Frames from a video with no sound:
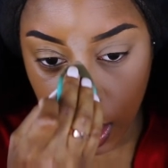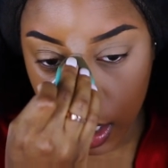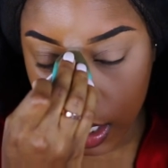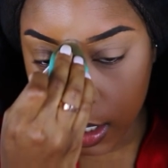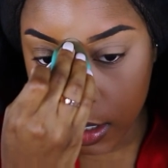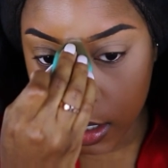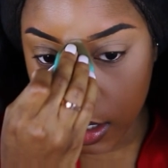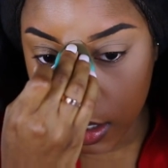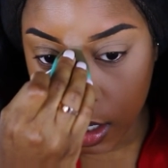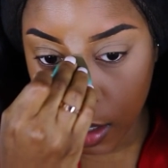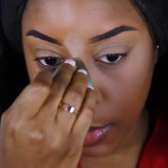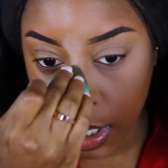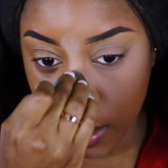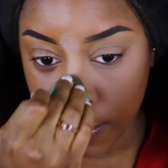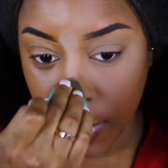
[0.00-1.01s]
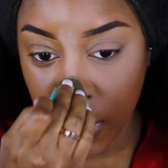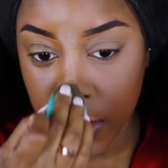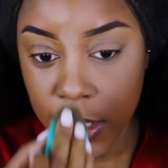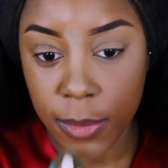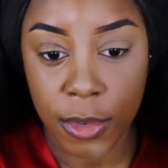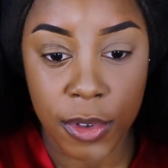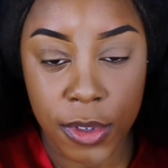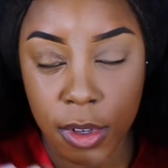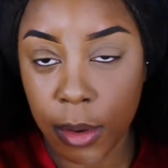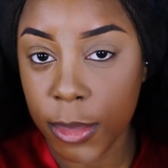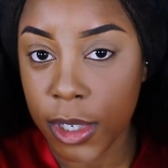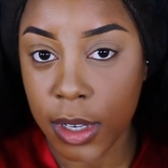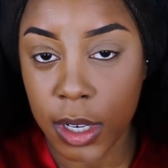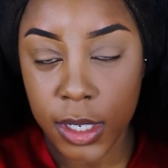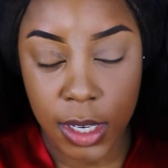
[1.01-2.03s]
Like it's just gonna be impossible. So I'm
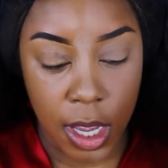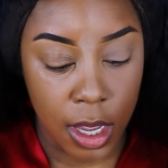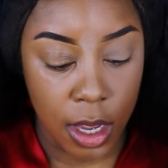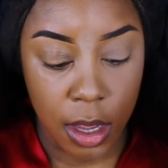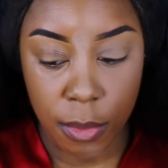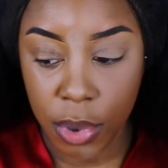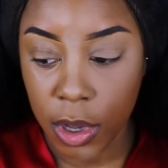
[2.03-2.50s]
just gonna take it and